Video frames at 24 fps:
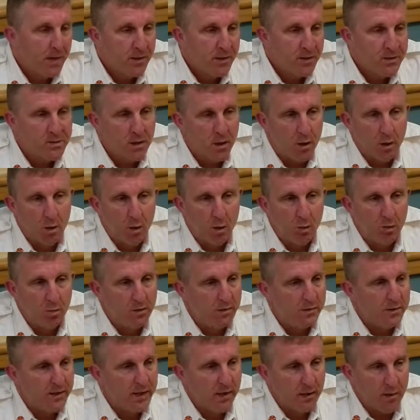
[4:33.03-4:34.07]
So
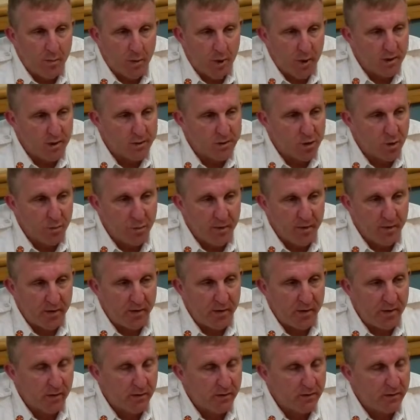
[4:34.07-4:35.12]
Dara Pond's
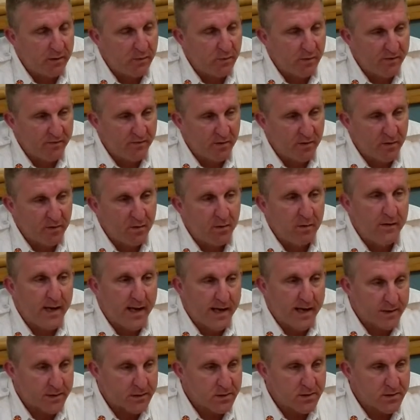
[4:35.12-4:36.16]
open. The river
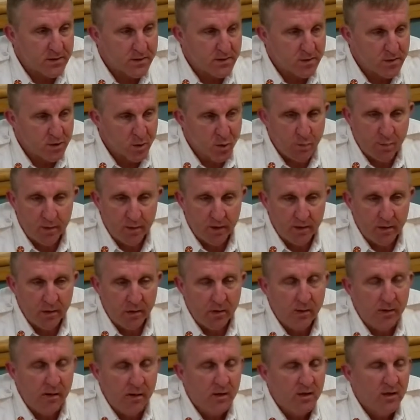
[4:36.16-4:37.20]
access is open
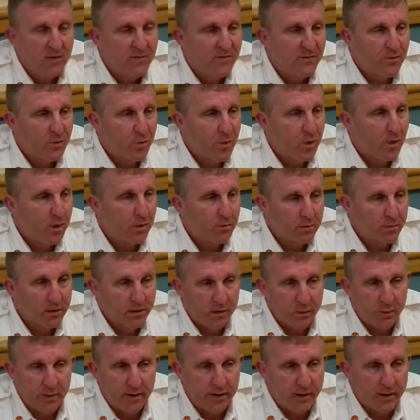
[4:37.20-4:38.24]
for
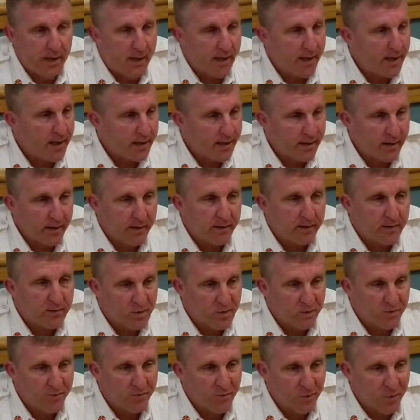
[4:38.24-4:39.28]
canoeing, kayaking,
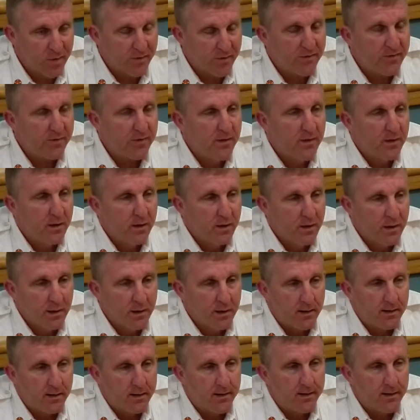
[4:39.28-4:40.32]
so forth.
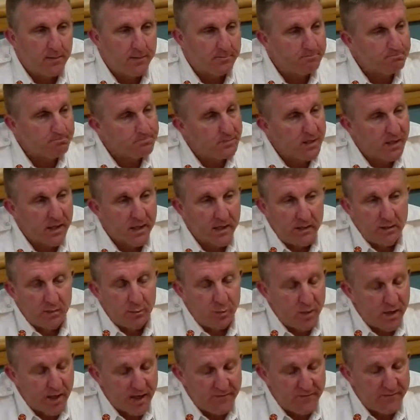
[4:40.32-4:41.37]
And
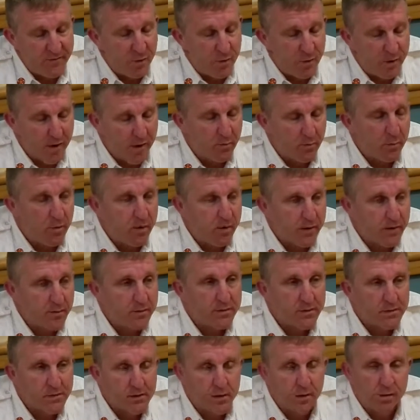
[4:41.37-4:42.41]
we have no
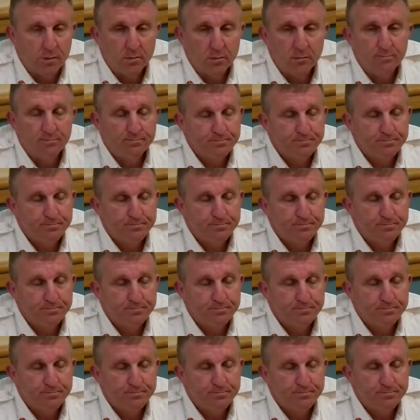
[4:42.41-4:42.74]
campgrounds. So.